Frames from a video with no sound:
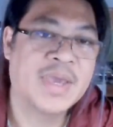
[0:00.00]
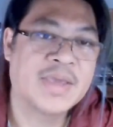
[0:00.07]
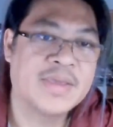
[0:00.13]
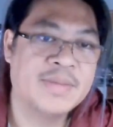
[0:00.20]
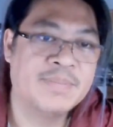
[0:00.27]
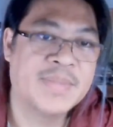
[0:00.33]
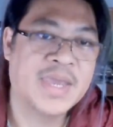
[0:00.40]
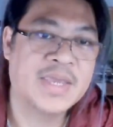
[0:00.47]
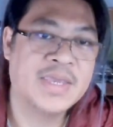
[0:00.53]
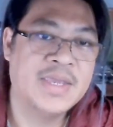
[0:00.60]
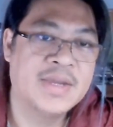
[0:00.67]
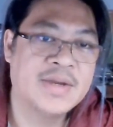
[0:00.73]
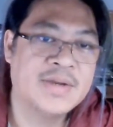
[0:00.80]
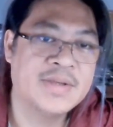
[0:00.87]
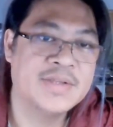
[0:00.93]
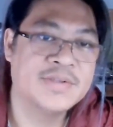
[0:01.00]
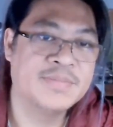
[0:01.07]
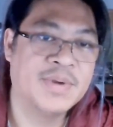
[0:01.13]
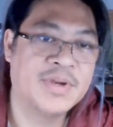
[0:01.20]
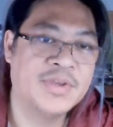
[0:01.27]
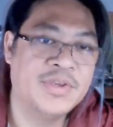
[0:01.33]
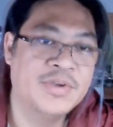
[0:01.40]
Back here is
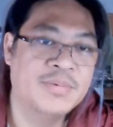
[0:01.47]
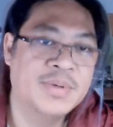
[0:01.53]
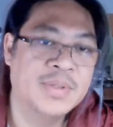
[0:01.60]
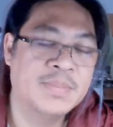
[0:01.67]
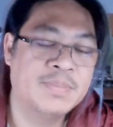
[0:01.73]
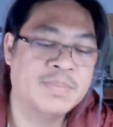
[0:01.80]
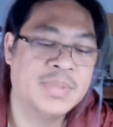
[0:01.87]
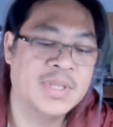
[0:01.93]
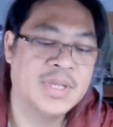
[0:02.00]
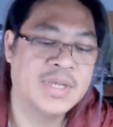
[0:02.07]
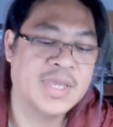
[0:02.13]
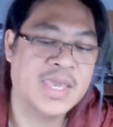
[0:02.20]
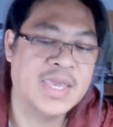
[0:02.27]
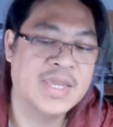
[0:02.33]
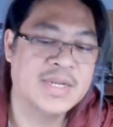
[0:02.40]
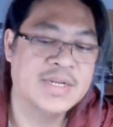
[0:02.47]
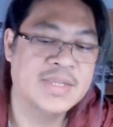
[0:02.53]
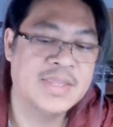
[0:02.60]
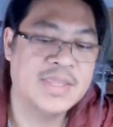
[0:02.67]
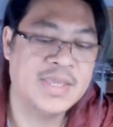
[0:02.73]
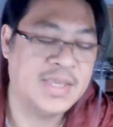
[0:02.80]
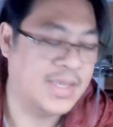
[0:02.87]
where you will plug
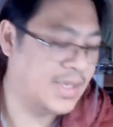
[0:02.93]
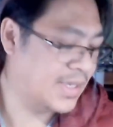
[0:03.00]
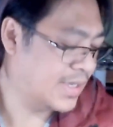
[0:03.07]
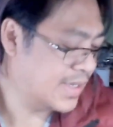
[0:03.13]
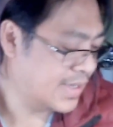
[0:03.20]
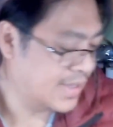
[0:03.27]
in the